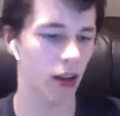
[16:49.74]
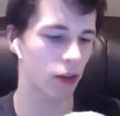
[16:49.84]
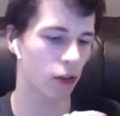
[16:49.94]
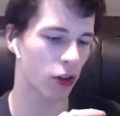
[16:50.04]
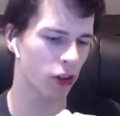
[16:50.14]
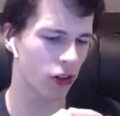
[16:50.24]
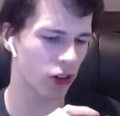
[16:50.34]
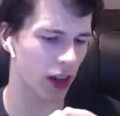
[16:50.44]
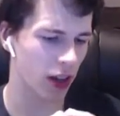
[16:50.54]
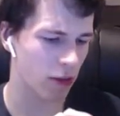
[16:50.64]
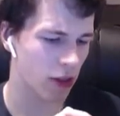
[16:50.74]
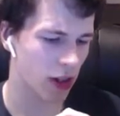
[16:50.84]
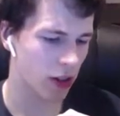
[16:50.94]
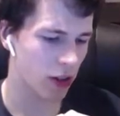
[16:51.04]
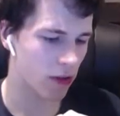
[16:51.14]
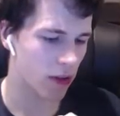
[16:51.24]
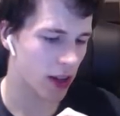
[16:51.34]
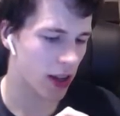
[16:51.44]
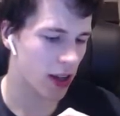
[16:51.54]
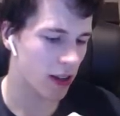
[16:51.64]
for God's sake, I really do
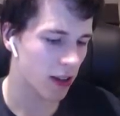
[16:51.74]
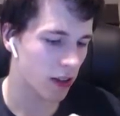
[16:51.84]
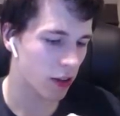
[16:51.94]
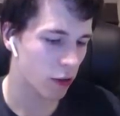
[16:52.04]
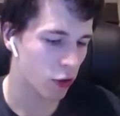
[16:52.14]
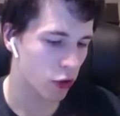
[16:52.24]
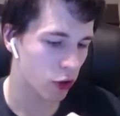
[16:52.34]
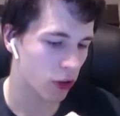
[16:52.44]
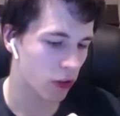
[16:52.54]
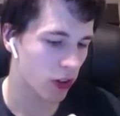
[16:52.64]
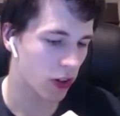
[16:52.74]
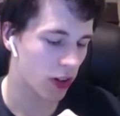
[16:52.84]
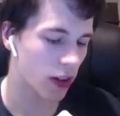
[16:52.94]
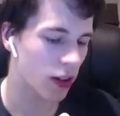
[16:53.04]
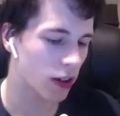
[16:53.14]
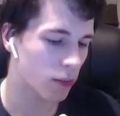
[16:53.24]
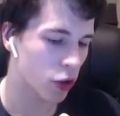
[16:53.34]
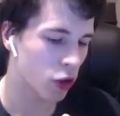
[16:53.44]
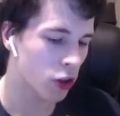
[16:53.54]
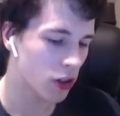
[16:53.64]
need to sort this out.
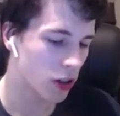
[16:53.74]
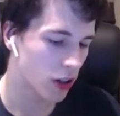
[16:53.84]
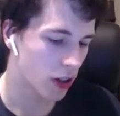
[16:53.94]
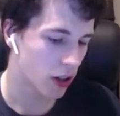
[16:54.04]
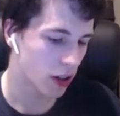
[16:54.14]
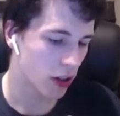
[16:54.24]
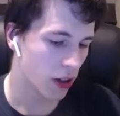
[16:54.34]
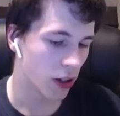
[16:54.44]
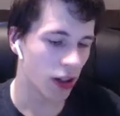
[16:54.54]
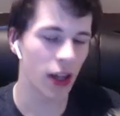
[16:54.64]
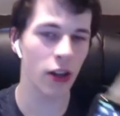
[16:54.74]
But in